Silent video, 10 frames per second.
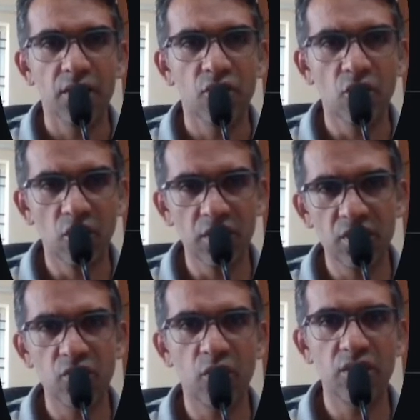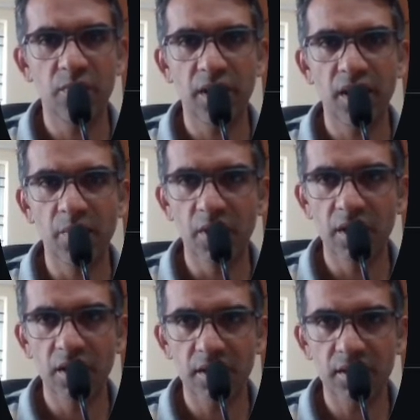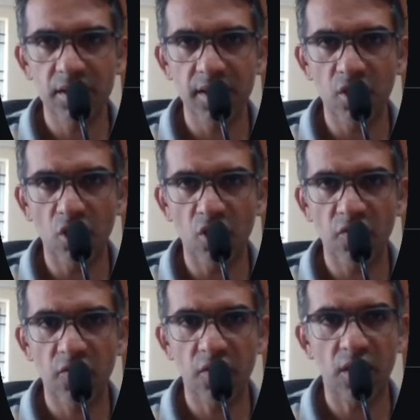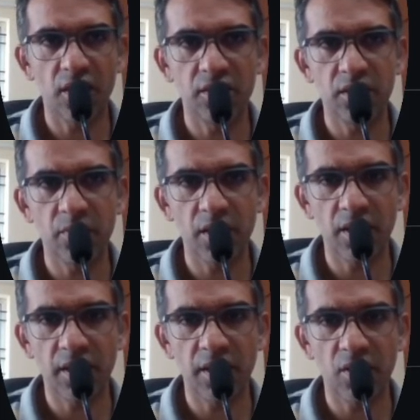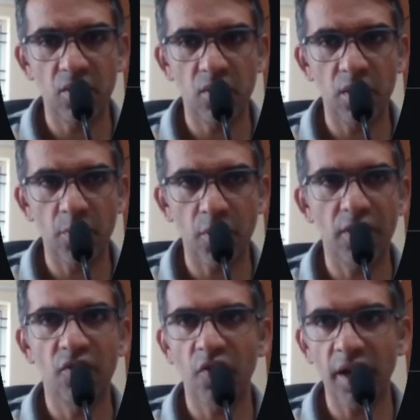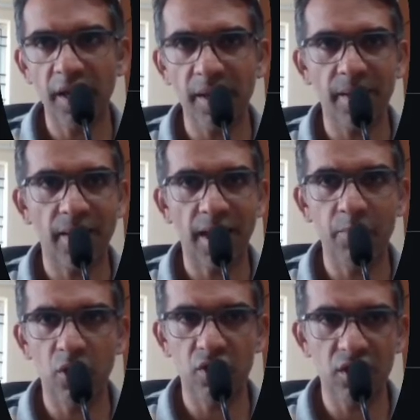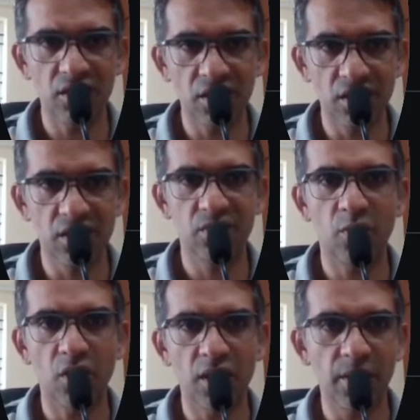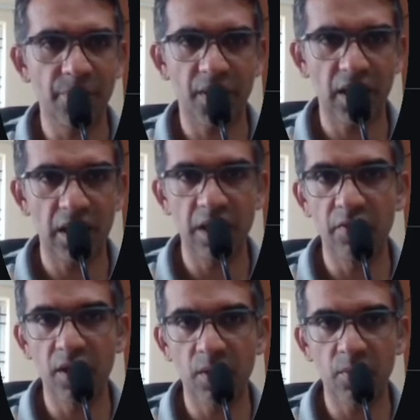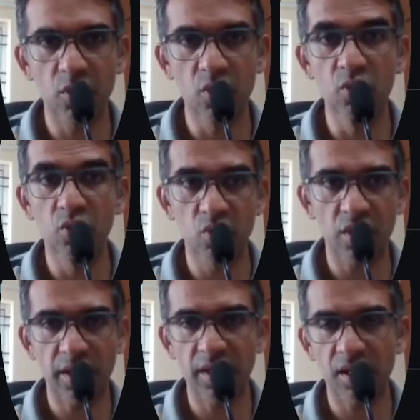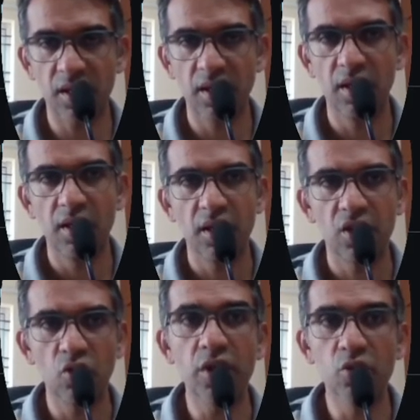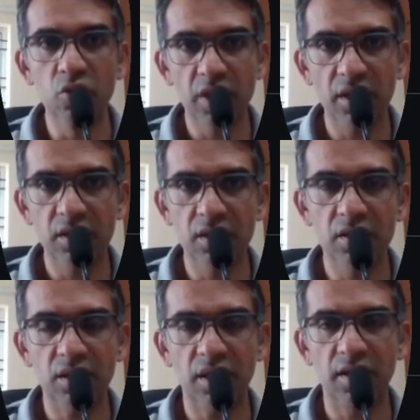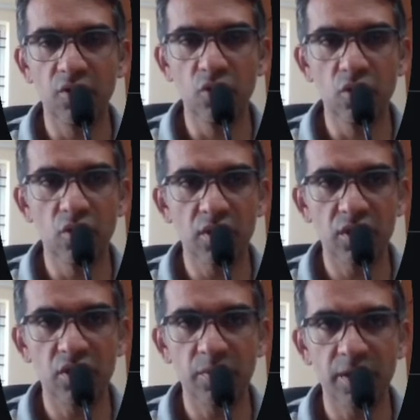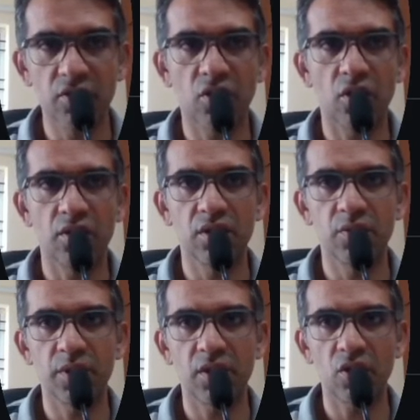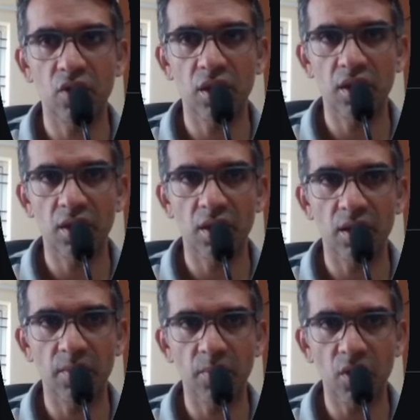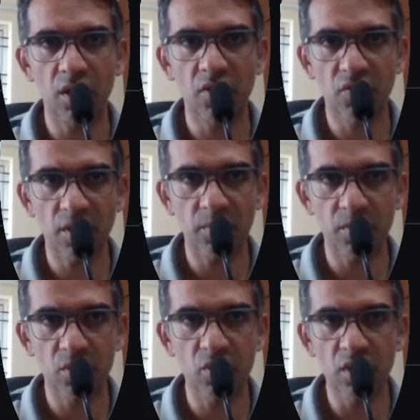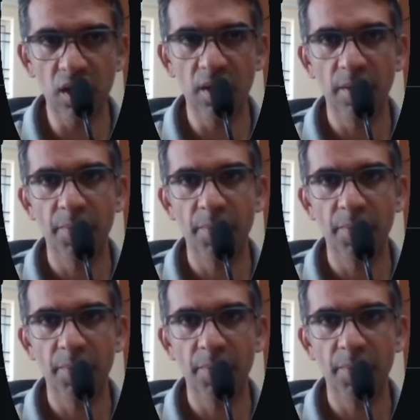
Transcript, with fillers: so this was my limited testing of uh, Gemini 1.5. I am not judging this model. I leave it up to you to try your use cases and do your judgments on this particular uh, model from Google,